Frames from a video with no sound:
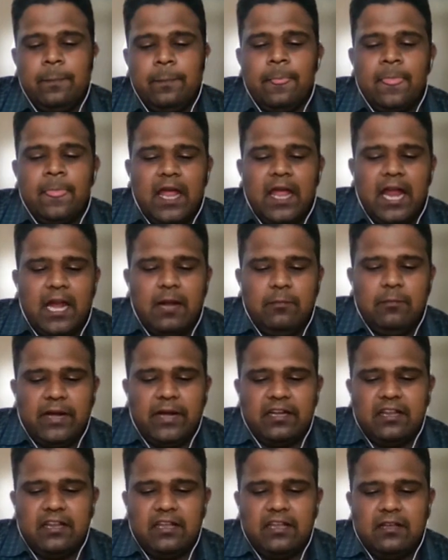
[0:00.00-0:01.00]
and
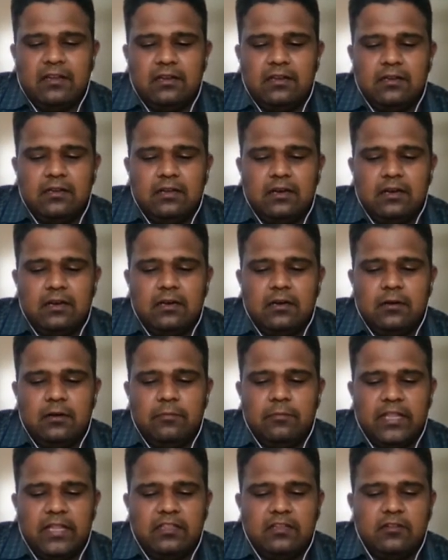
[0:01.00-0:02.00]
practical
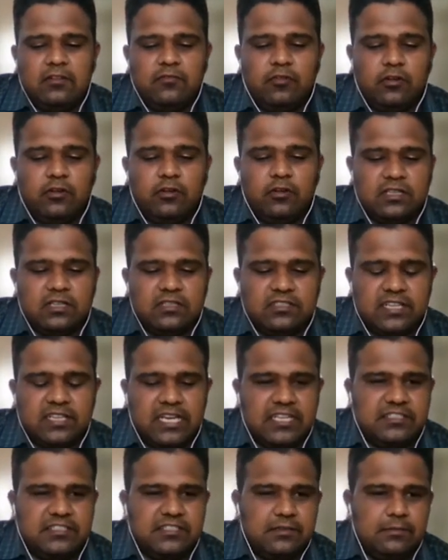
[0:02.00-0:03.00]
method for
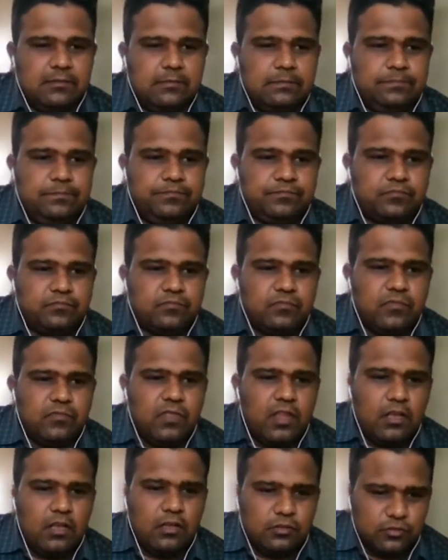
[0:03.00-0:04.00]
selection.
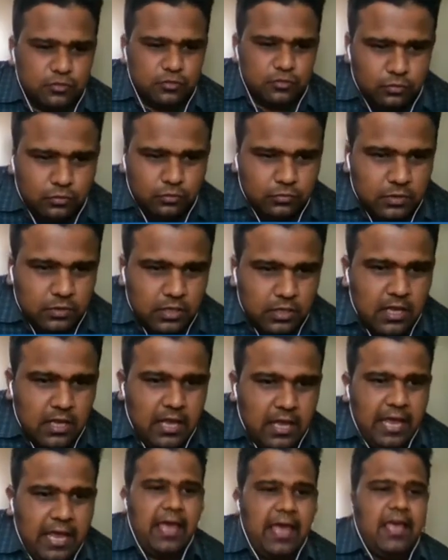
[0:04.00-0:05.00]
So
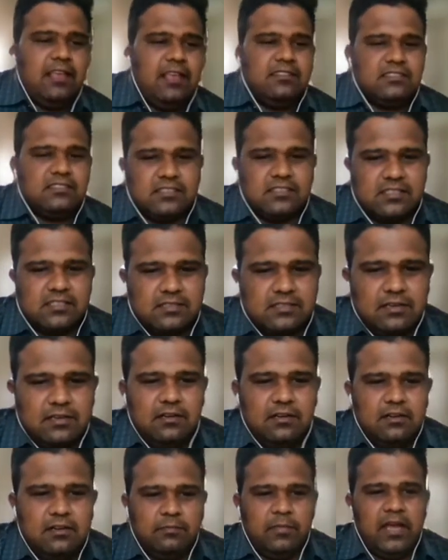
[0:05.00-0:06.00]
as
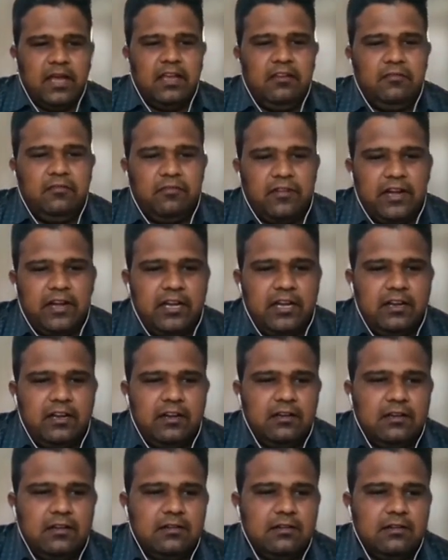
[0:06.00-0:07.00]
my friend
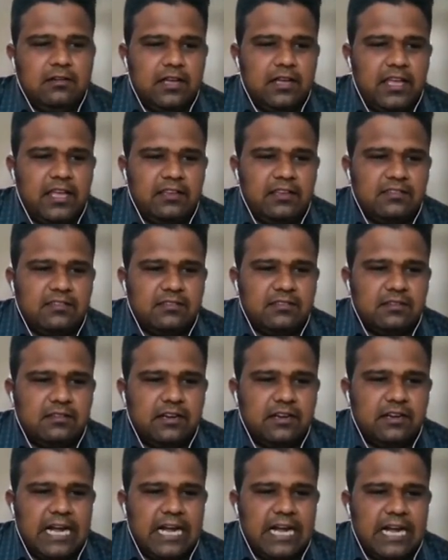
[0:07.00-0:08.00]
has
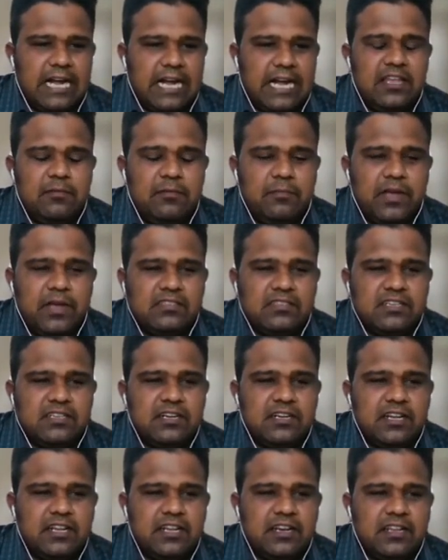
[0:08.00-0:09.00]
rightly mentioned
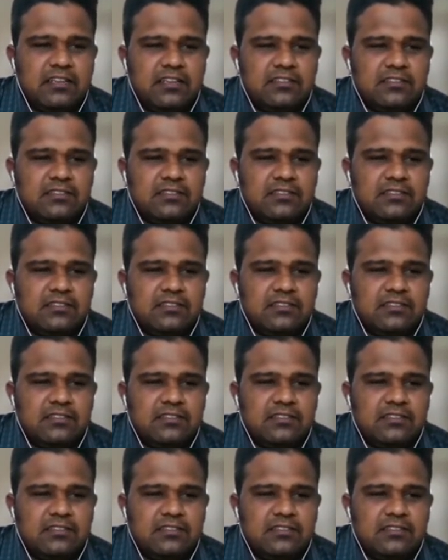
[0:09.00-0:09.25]
in his